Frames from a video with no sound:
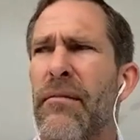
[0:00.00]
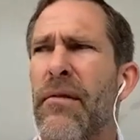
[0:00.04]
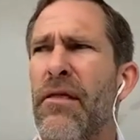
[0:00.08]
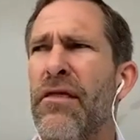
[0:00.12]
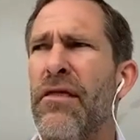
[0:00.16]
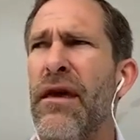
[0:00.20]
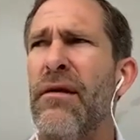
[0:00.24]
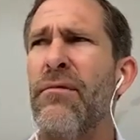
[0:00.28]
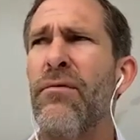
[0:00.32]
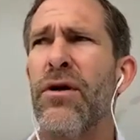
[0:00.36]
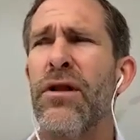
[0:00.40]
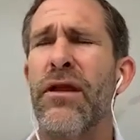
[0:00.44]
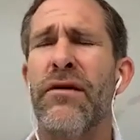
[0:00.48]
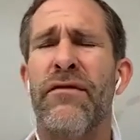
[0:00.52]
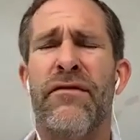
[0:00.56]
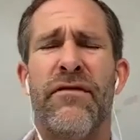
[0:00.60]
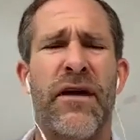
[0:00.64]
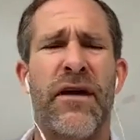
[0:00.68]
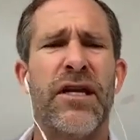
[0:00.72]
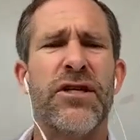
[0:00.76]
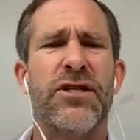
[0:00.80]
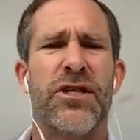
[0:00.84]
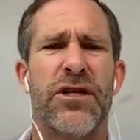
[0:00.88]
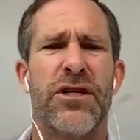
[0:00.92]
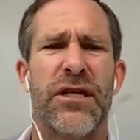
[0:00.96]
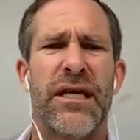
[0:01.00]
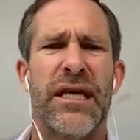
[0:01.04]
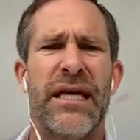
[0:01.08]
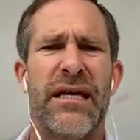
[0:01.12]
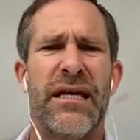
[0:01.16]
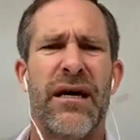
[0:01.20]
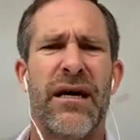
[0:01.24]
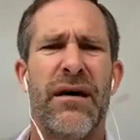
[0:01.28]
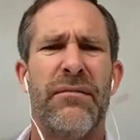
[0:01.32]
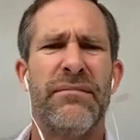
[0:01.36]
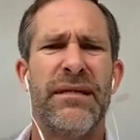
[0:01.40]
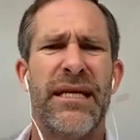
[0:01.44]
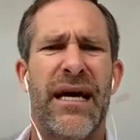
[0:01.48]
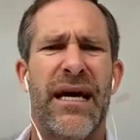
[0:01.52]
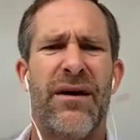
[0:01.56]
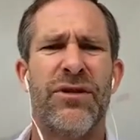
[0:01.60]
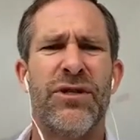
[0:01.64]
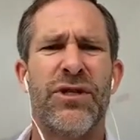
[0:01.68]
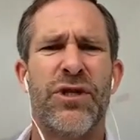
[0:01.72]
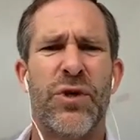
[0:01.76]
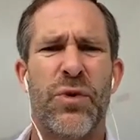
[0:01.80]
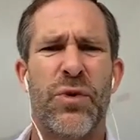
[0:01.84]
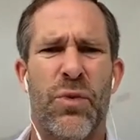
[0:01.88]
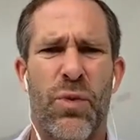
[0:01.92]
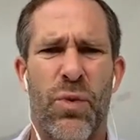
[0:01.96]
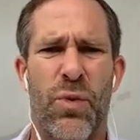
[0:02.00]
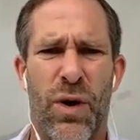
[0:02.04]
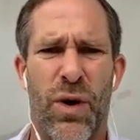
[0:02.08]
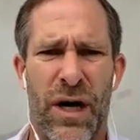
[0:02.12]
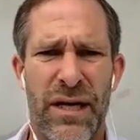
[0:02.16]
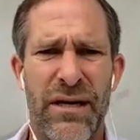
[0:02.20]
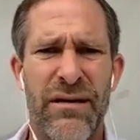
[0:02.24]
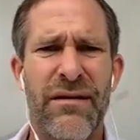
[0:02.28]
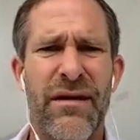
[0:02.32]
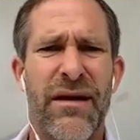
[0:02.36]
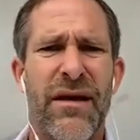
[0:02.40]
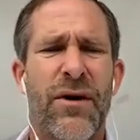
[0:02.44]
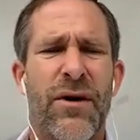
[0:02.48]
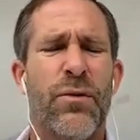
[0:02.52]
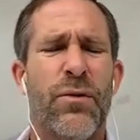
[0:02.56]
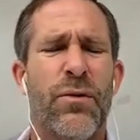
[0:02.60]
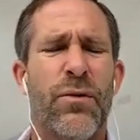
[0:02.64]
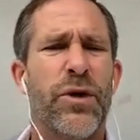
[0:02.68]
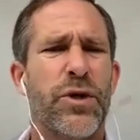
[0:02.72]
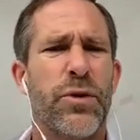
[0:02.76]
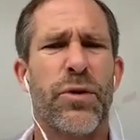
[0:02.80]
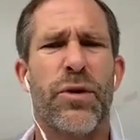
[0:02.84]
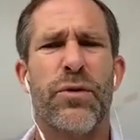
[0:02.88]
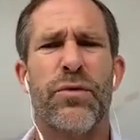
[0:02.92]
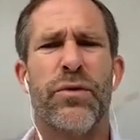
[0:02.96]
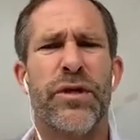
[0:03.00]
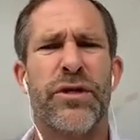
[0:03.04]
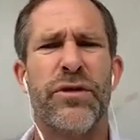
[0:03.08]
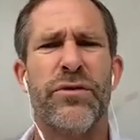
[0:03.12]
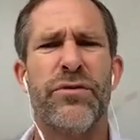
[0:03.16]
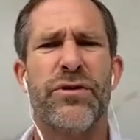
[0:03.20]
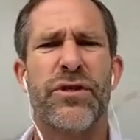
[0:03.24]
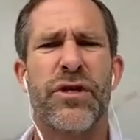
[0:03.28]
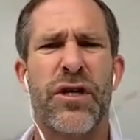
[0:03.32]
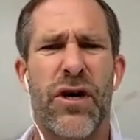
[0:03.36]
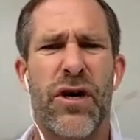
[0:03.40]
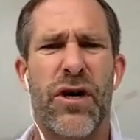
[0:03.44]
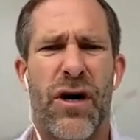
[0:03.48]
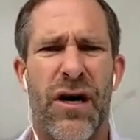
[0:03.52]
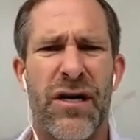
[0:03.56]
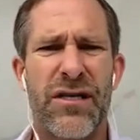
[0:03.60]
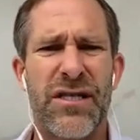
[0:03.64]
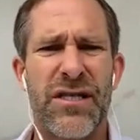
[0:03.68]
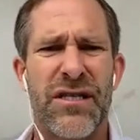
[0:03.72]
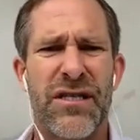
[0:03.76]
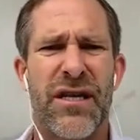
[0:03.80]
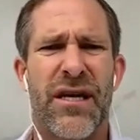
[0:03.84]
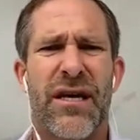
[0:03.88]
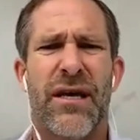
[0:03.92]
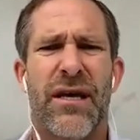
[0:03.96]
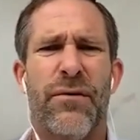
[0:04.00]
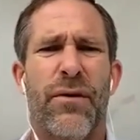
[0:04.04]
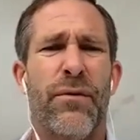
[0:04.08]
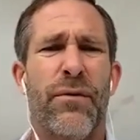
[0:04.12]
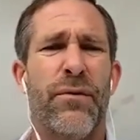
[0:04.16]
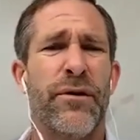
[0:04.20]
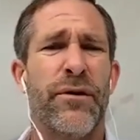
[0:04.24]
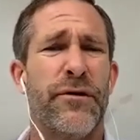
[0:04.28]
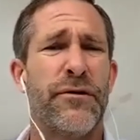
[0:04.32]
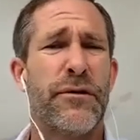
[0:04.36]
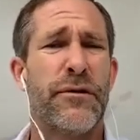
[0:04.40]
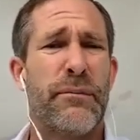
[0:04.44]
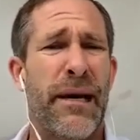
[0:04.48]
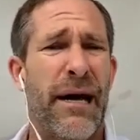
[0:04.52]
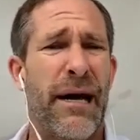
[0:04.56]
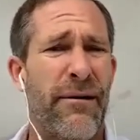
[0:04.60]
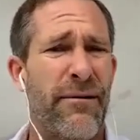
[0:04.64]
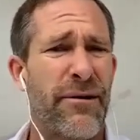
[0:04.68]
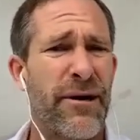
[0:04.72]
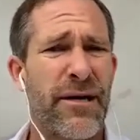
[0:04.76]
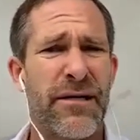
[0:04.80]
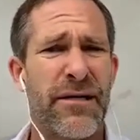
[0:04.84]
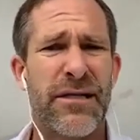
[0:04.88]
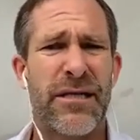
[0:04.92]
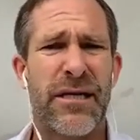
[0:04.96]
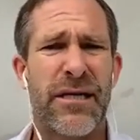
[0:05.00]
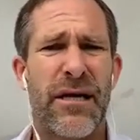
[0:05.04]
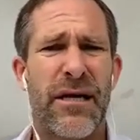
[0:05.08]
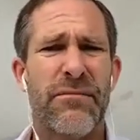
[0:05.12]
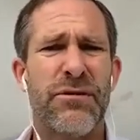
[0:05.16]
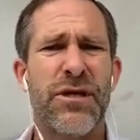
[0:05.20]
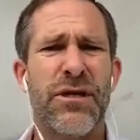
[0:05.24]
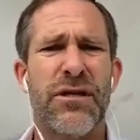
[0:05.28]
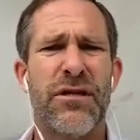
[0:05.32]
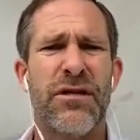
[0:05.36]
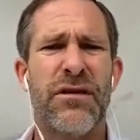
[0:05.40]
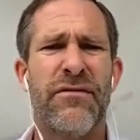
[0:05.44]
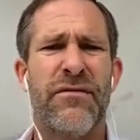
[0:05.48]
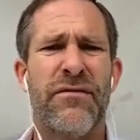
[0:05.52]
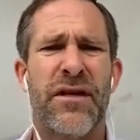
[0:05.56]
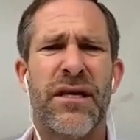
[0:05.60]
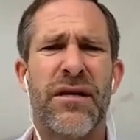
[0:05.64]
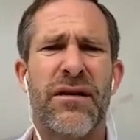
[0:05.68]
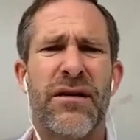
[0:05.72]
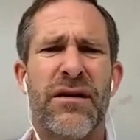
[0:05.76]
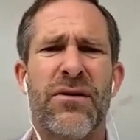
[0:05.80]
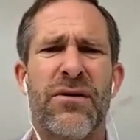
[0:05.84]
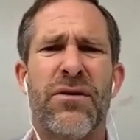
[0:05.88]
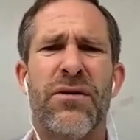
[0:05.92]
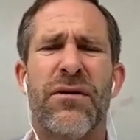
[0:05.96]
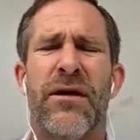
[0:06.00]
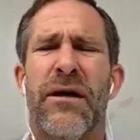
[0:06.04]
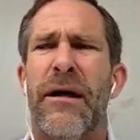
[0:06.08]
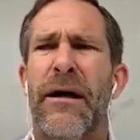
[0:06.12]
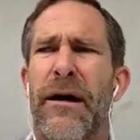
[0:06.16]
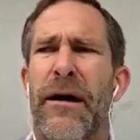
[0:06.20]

They will eventually come down to 1, which will reduce cost. It will reduce power consumption in the vehicle.